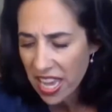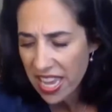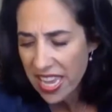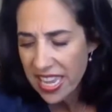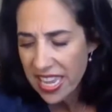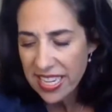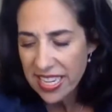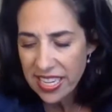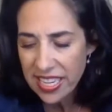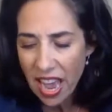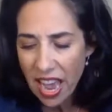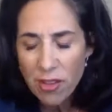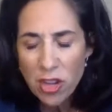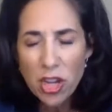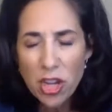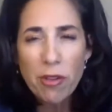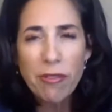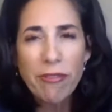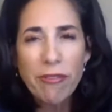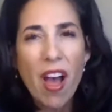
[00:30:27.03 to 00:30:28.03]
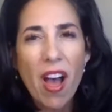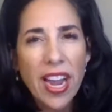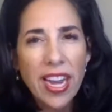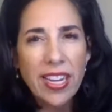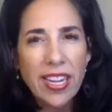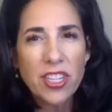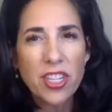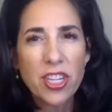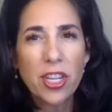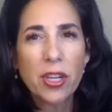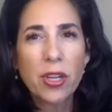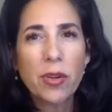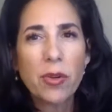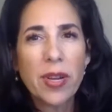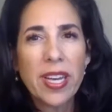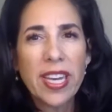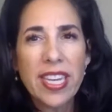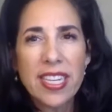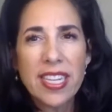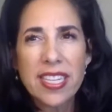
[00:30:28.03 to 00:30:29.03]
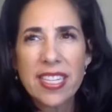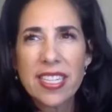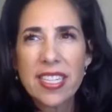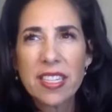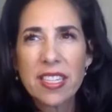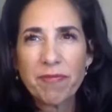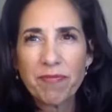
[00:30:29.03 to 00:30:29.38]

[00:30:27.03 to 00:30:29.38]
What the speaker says: It's like do you find too it's